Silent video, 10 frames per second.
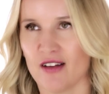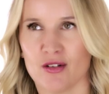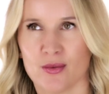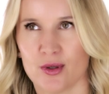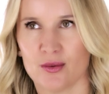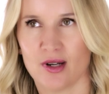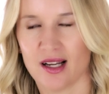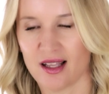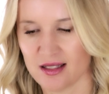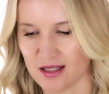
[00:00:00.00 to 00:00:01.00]
everyone
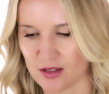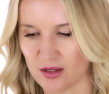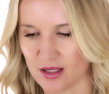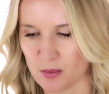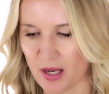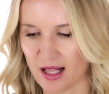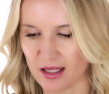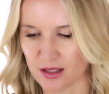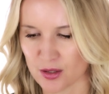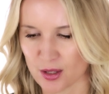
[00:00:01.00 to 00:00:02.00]
really is into this
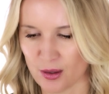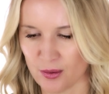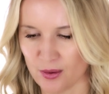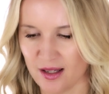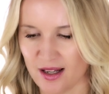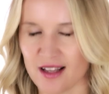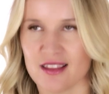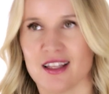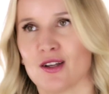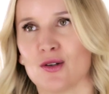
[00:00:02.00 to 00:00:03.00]
palette, so I
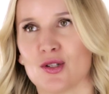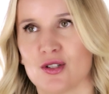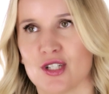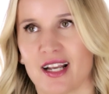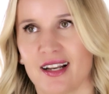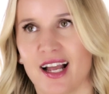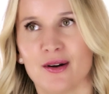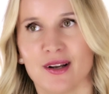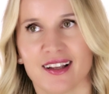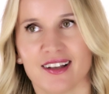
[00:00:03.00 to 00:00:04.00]
think you should check it
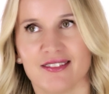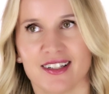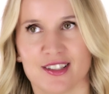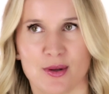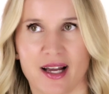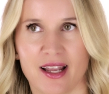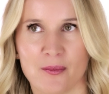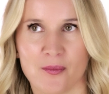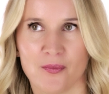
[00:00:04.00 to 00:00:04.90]
out and give it a try.